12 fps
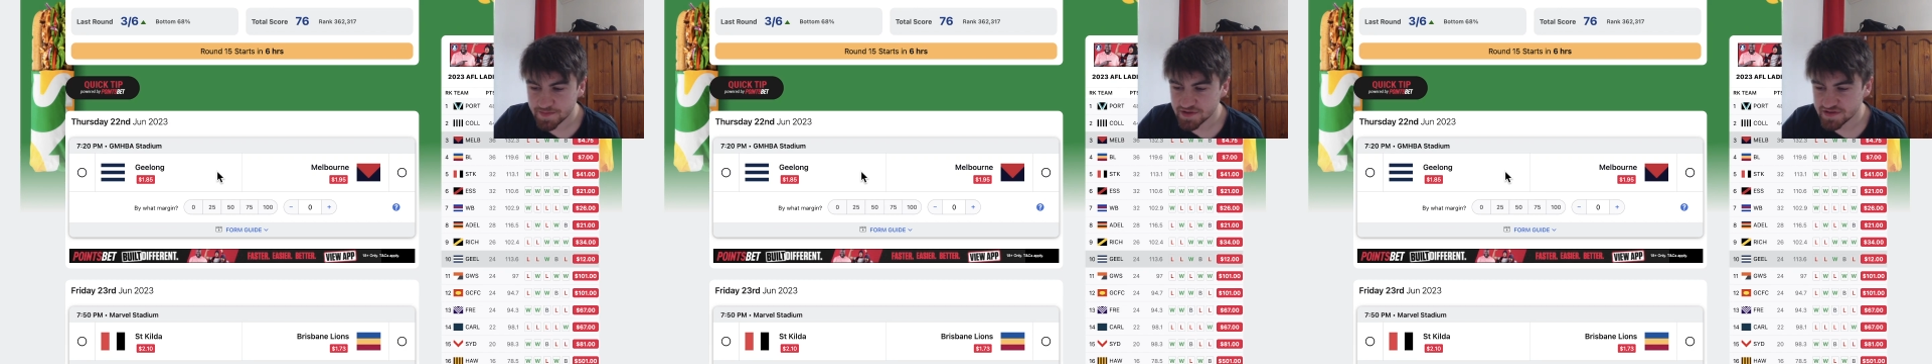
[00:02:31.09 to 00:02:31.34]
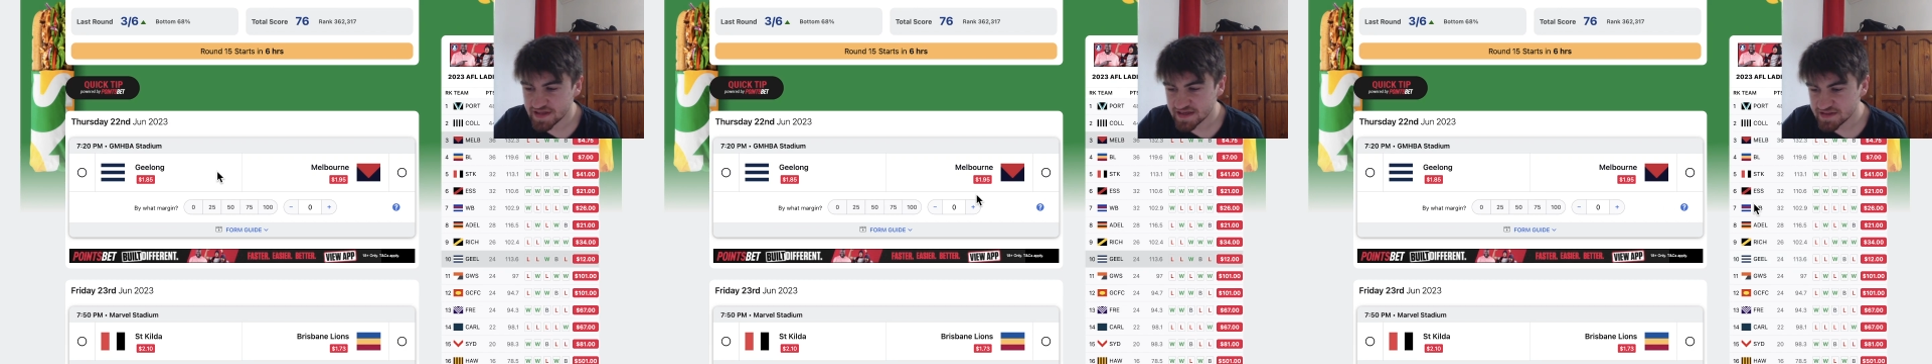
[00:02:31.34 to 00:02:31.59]

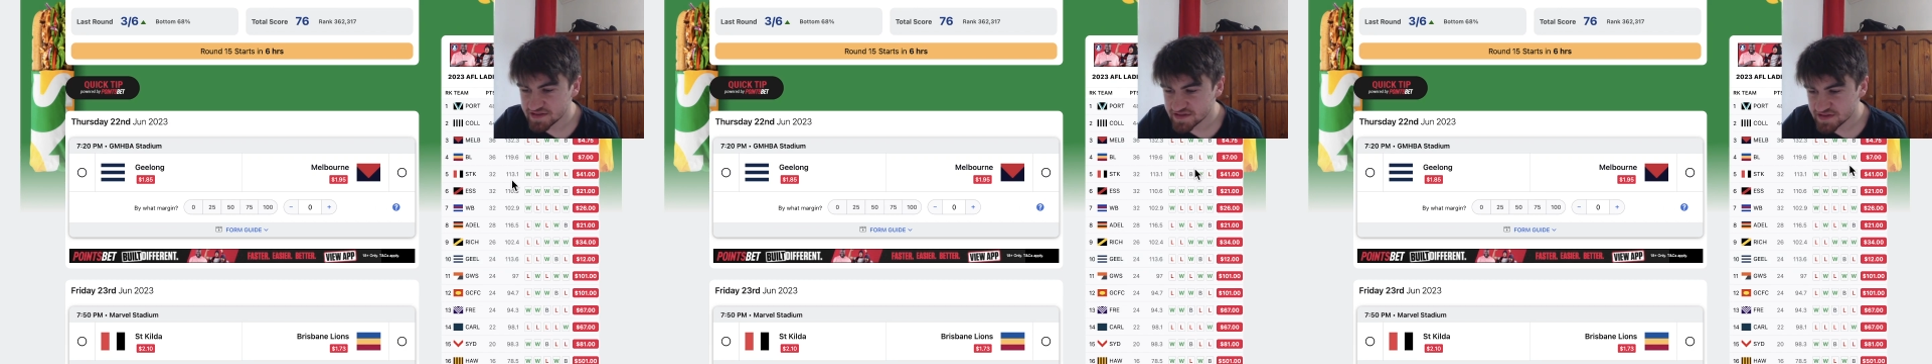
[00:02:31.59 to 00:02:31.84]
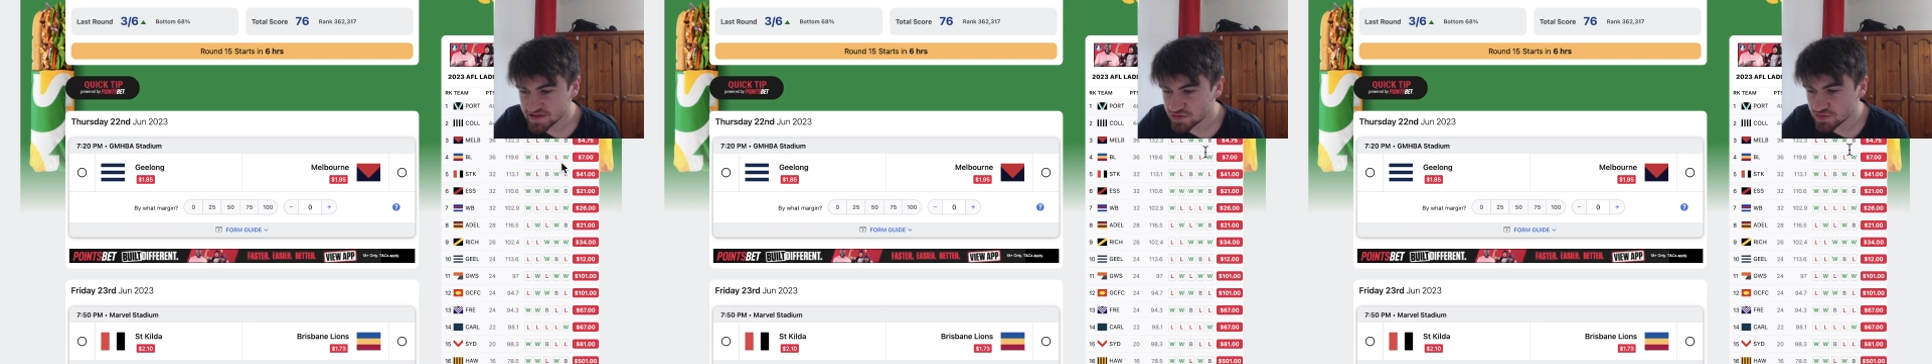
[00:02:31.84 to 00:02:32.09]
but they
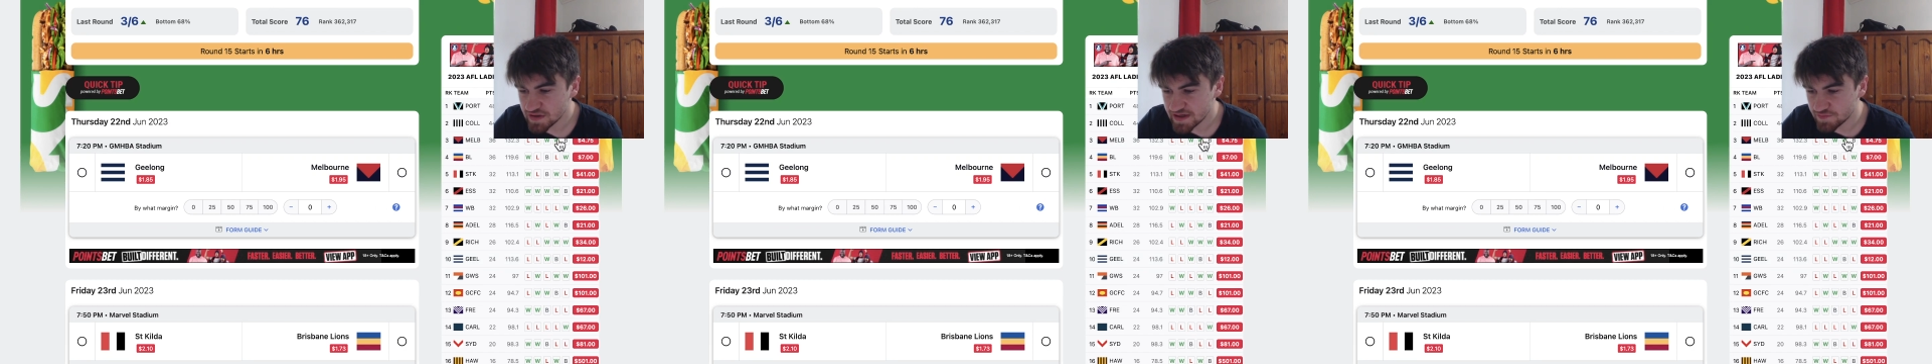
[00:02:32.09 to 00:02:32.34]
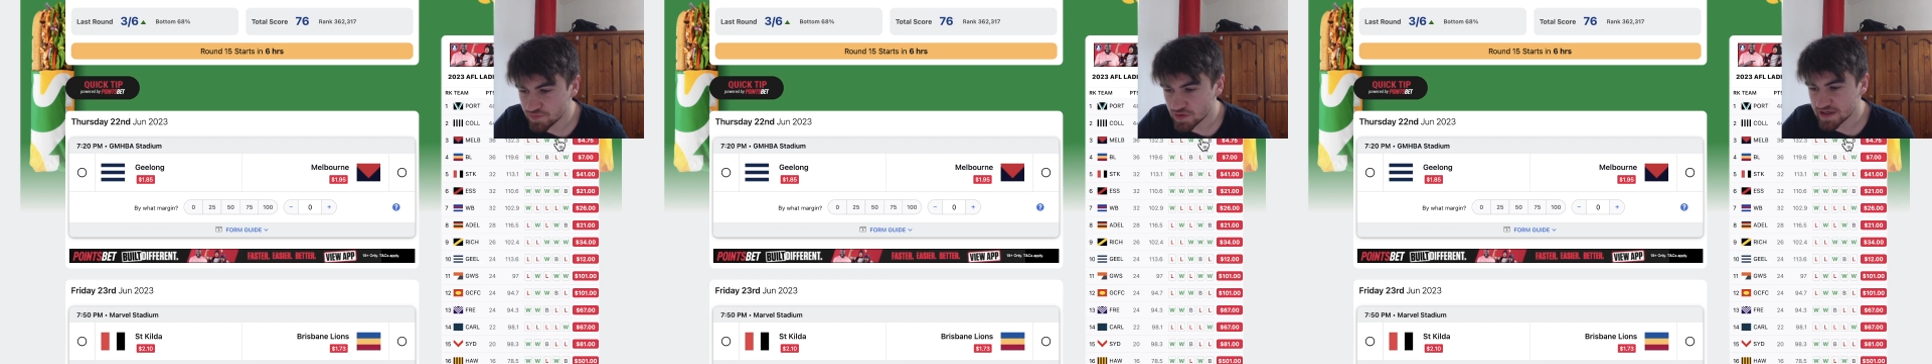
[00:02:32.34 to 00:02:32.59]
still
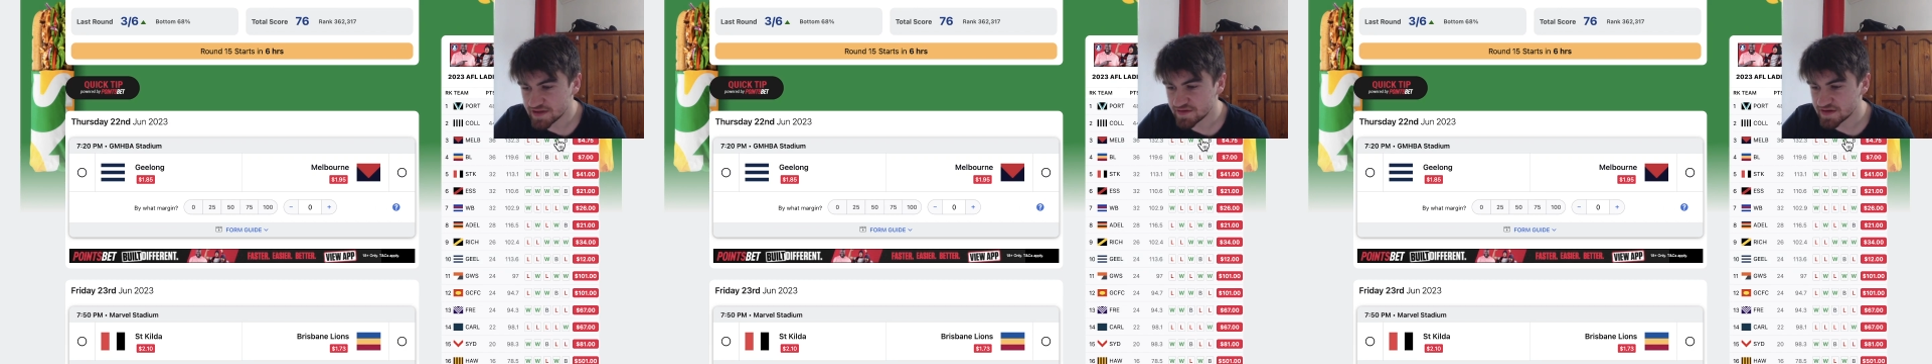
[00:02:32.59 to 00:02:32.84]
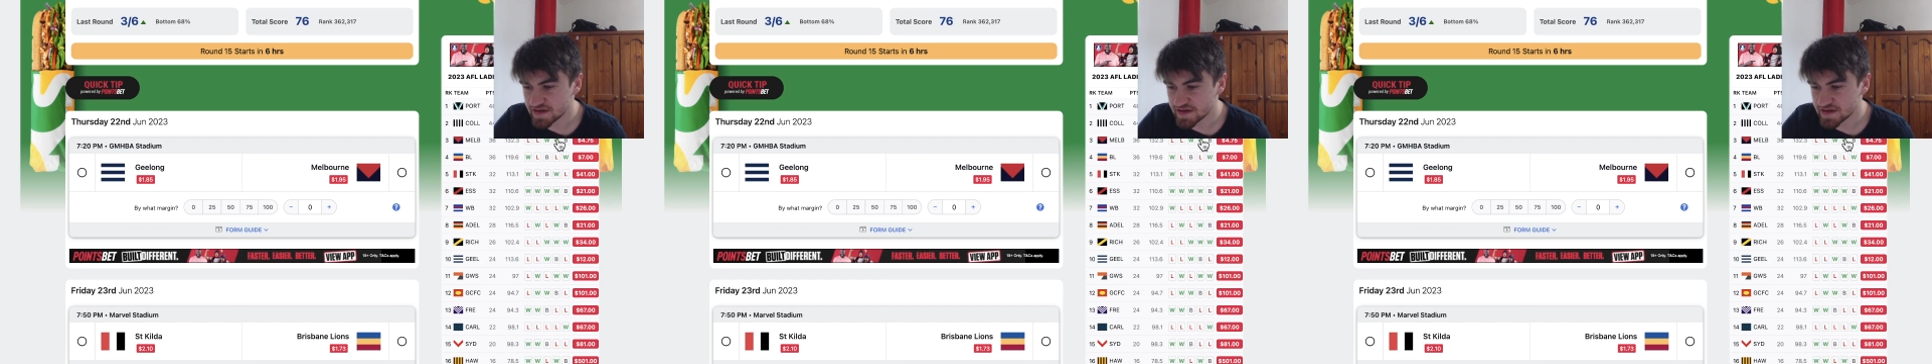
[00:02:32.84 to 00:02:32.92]
have won